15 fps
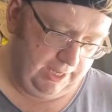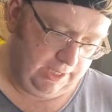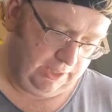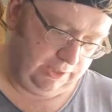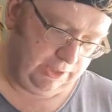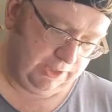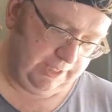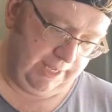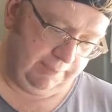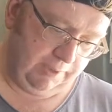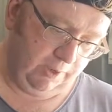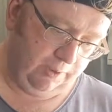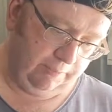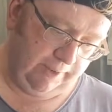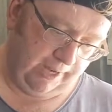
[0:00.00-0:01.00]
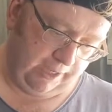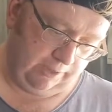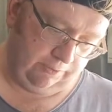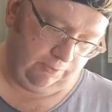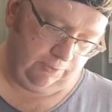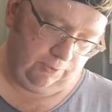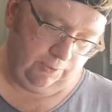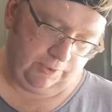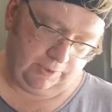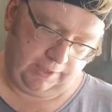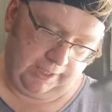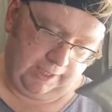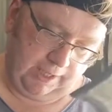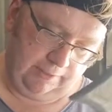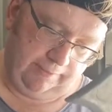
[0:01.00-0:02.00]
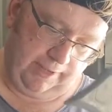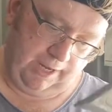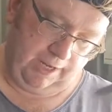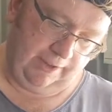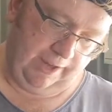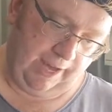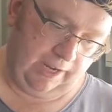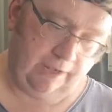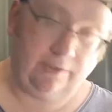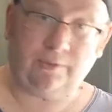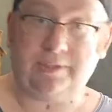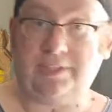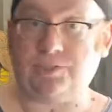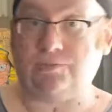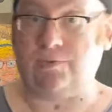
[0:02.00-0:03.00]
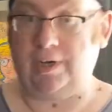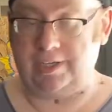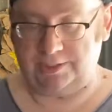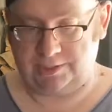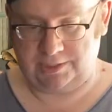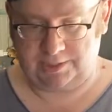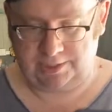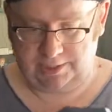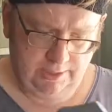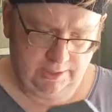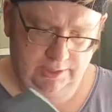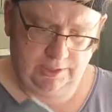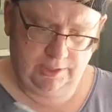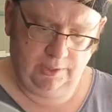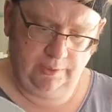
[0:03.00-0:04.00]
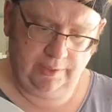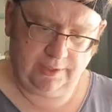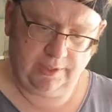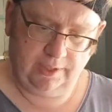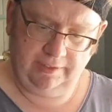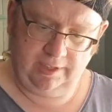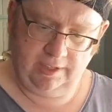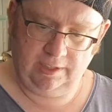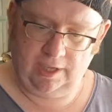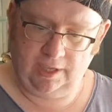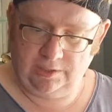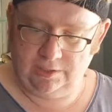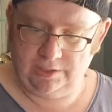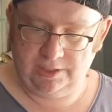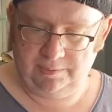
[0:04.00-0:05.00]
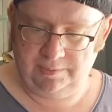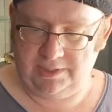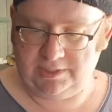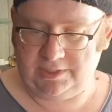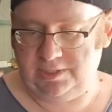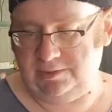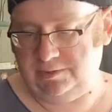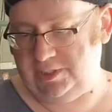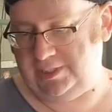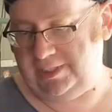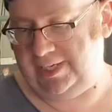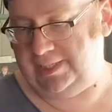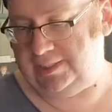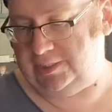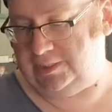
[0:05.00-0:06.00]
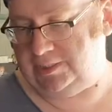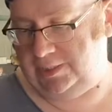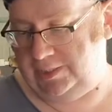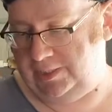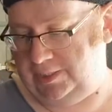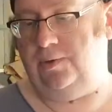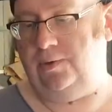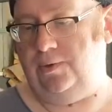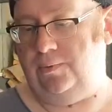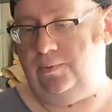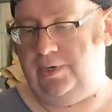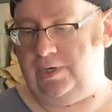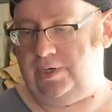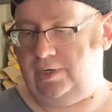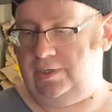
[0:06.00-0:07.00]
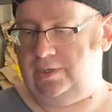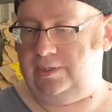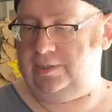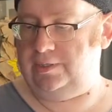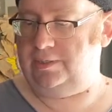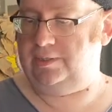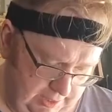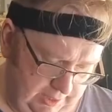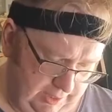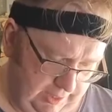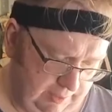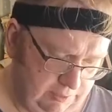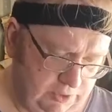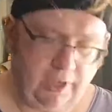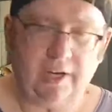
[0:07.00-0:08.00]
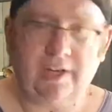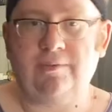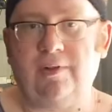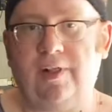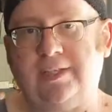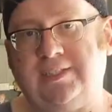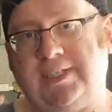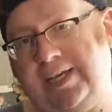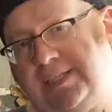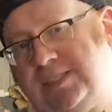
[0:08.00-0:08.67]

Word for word: you just keep going back and forth. Like I'm, i added all this rust to it. I mean, I, I took some of this because it was just easier to work on it. I'm trying to remember, like, take,